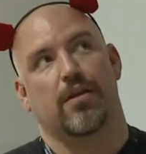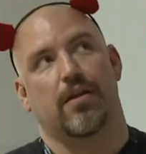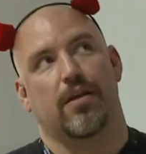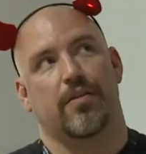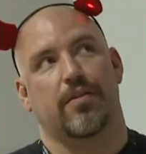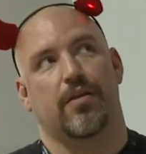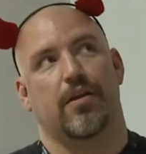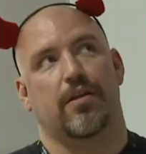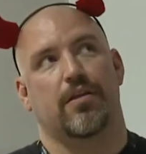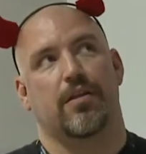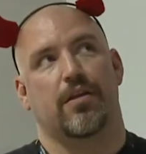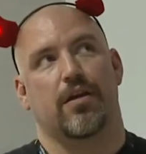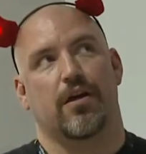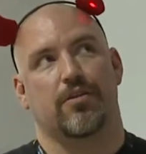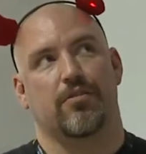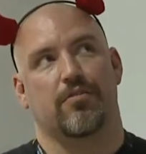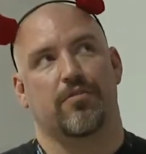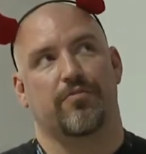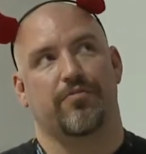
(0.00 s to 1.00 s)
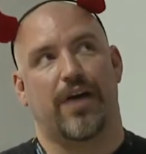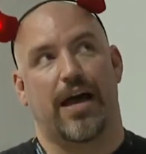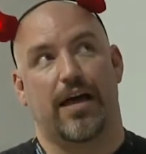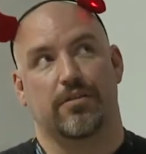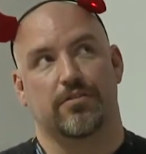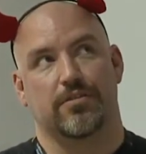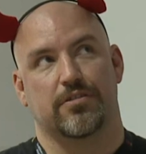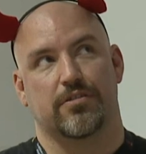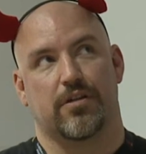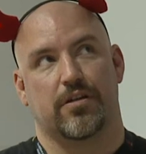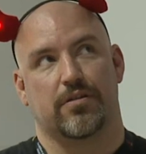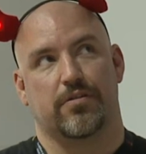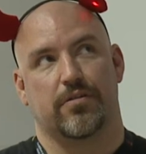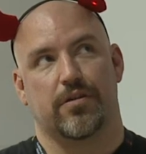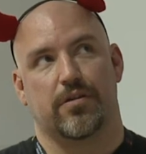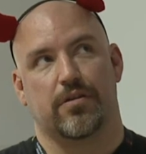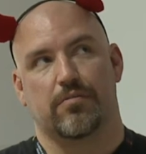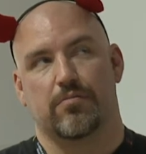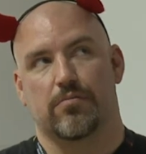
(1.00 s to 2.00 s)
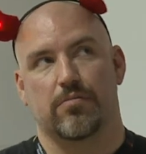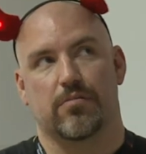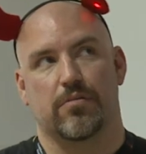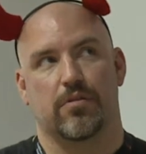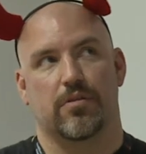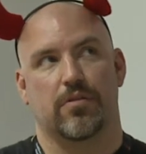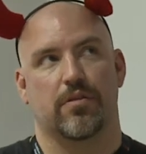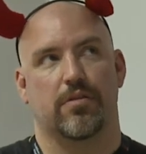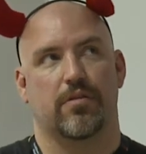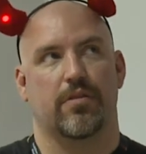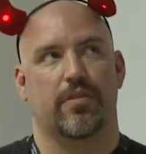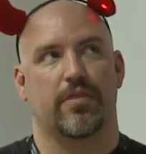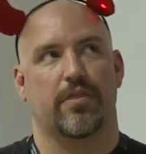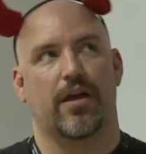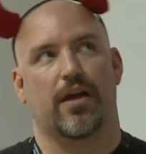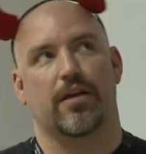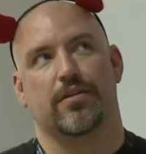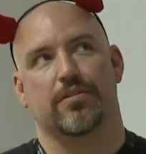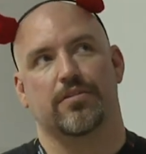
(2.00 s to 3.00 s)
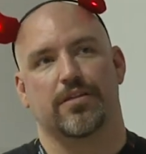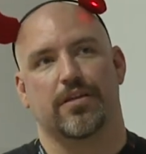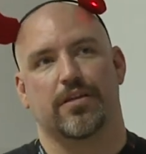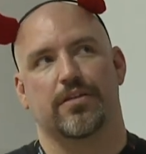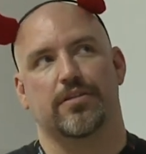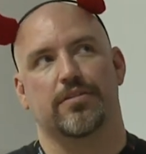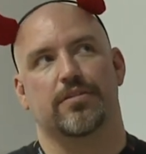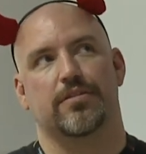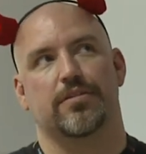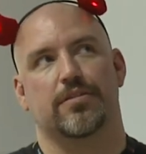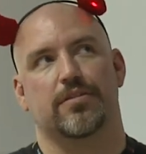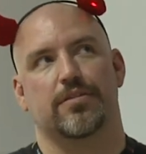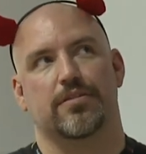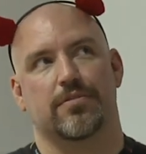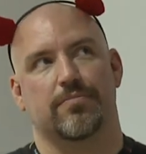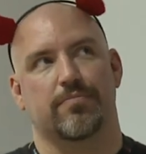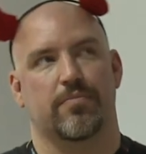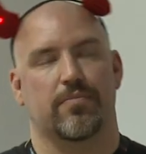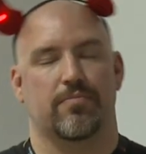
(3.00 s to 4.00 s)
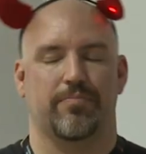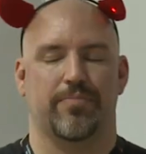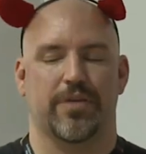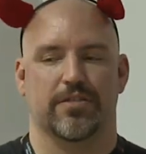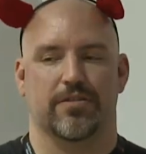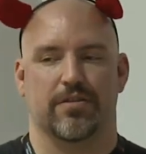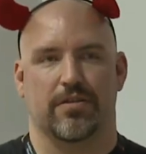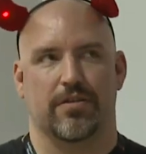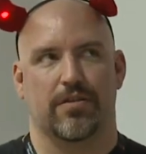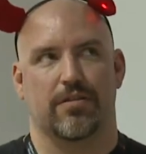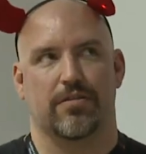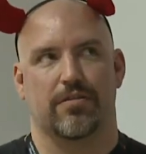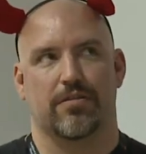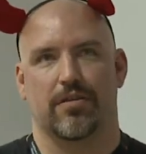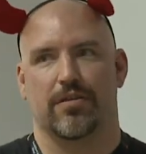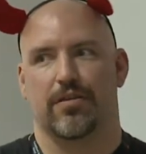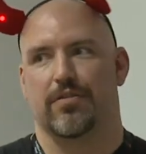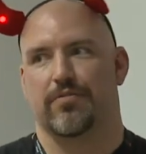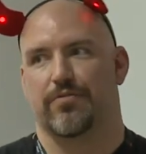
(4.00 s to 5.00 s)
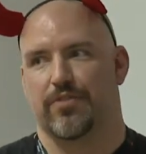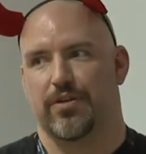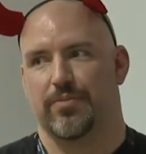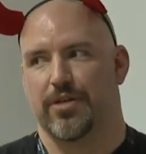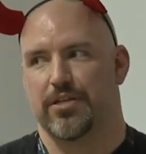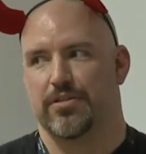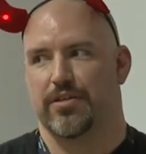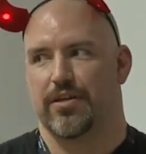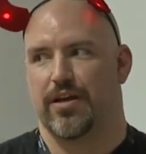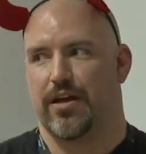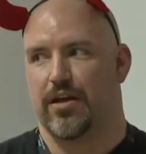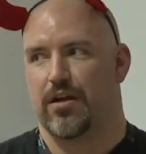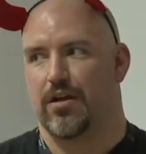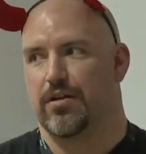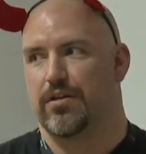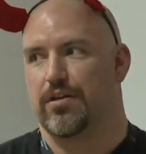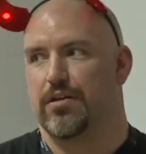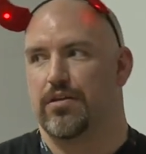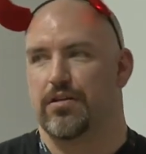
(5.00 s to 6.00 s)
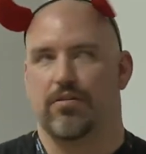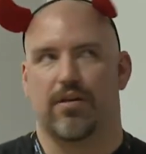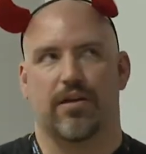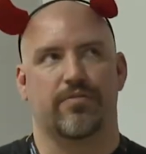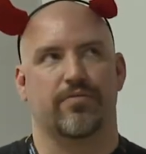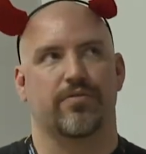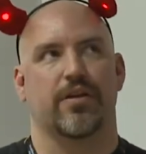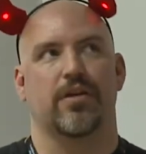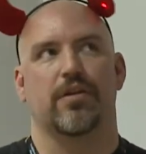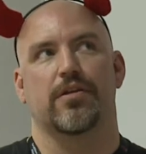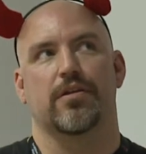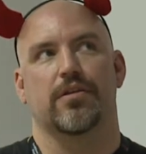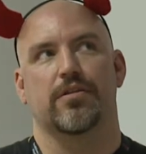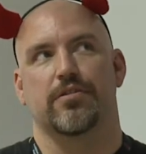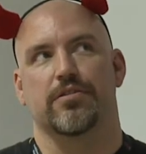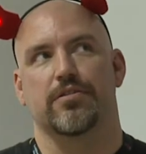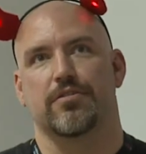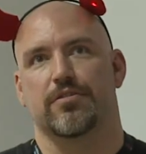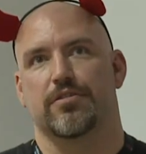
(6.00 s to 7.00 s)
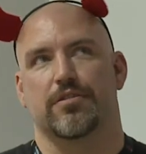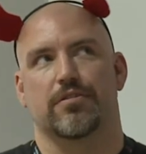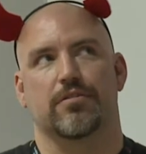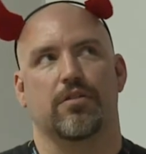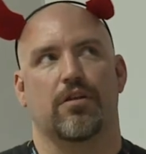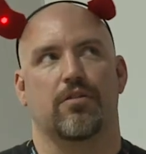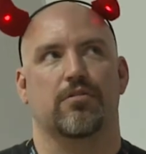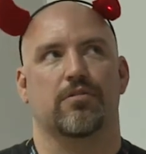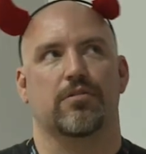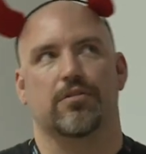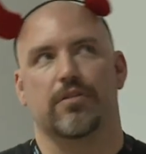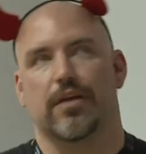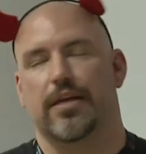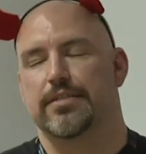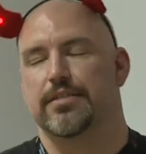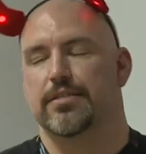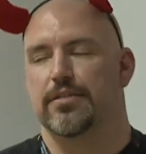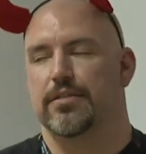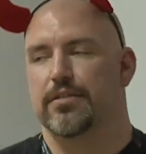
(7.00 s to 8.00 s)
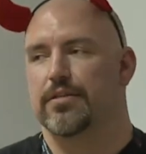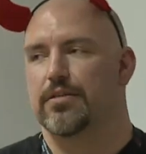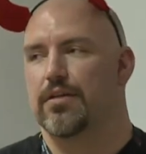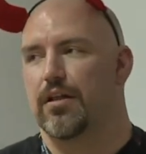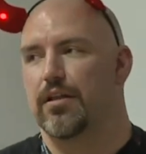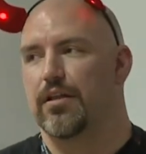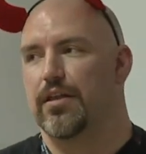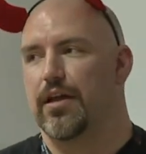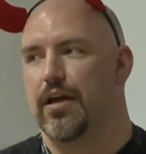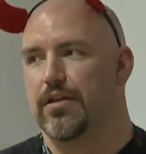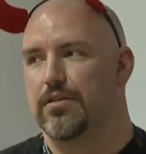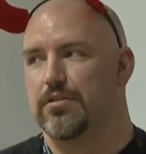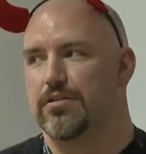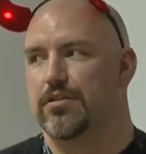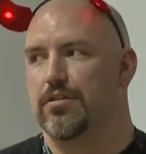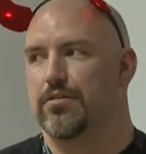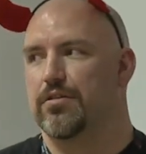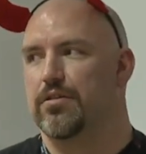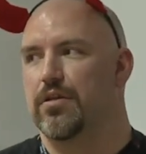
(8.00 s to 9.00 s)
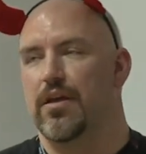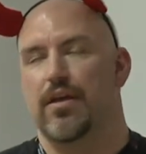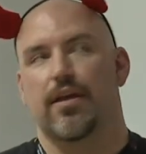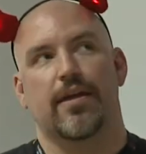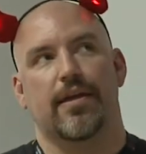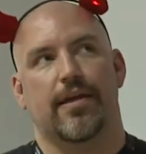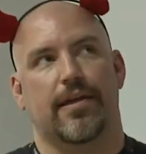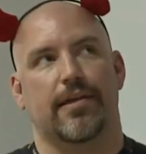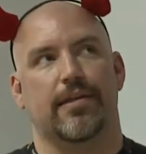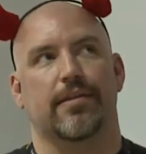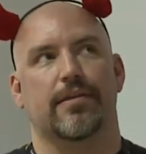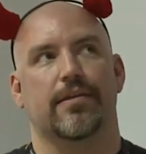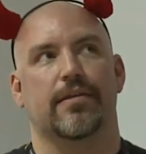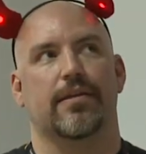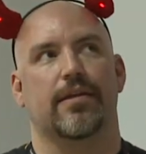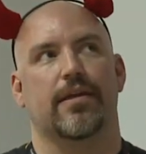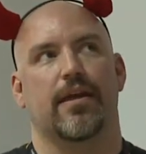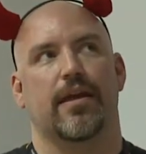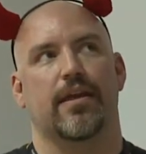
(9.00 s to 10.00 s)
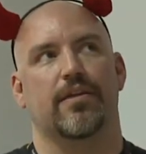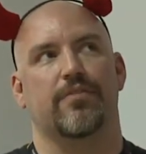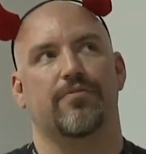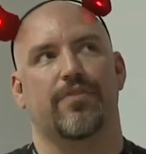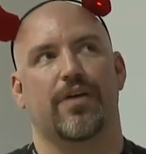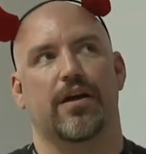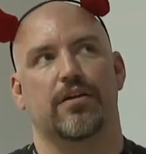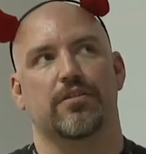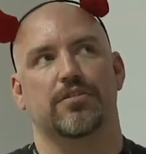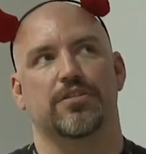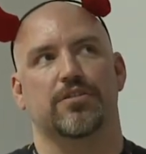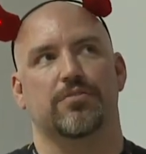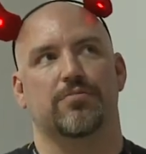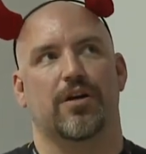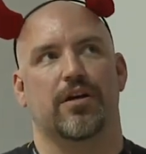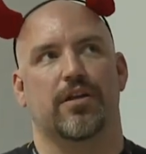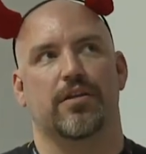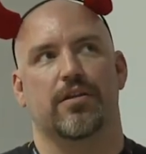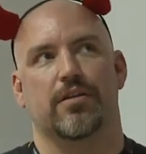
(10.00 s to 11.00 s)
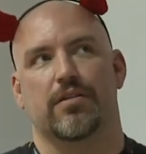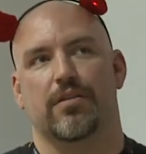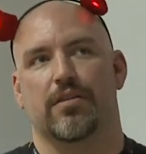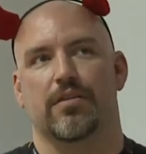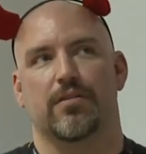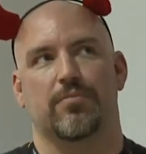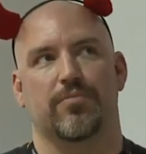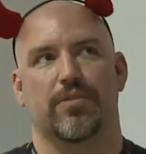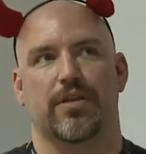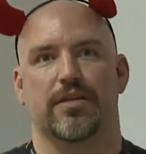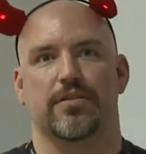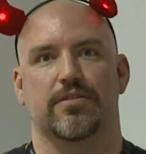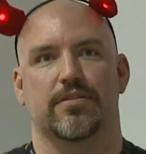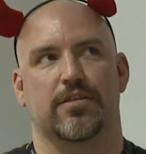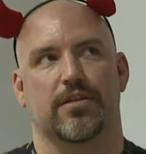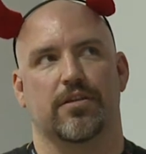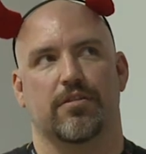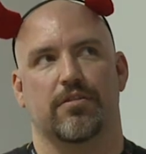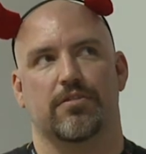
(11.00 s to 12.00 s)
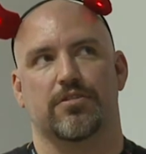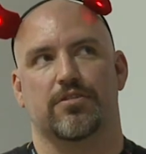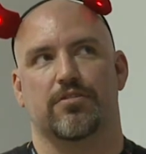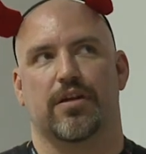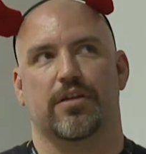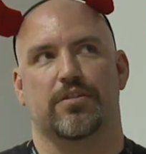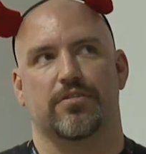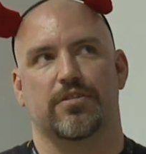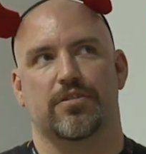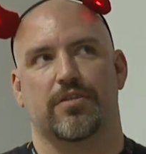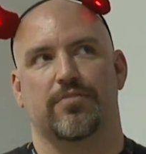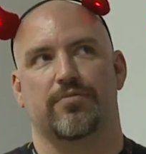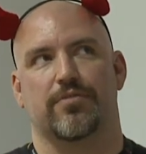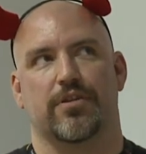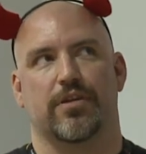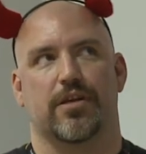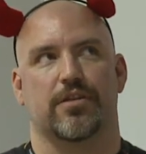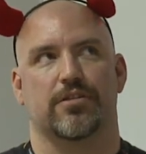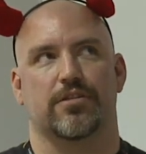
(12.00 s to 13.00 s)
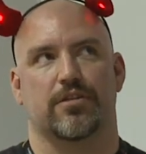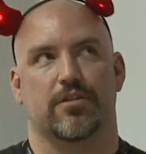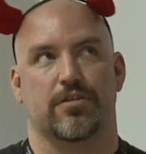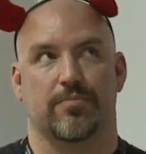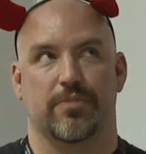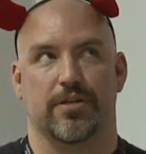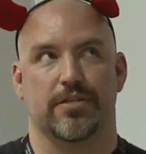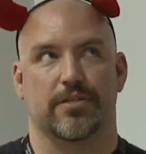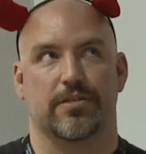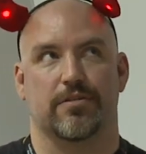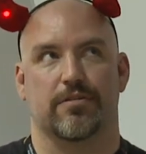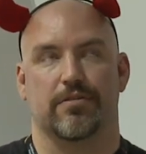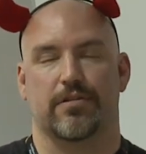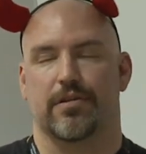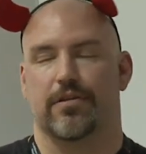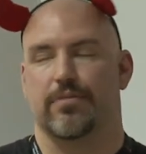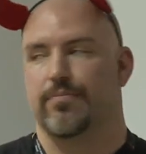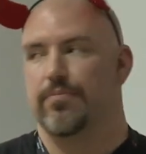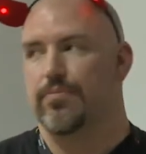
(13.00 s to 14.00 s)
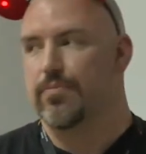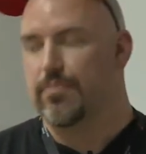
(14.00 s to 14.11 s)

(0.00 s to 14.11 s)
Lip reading: And then under the files directory, that contains basically the FreeBSD hierarchy. You have user, local, etc, all of that. And so any files you want placed into those directories on FreeNAS, you're going to place under there.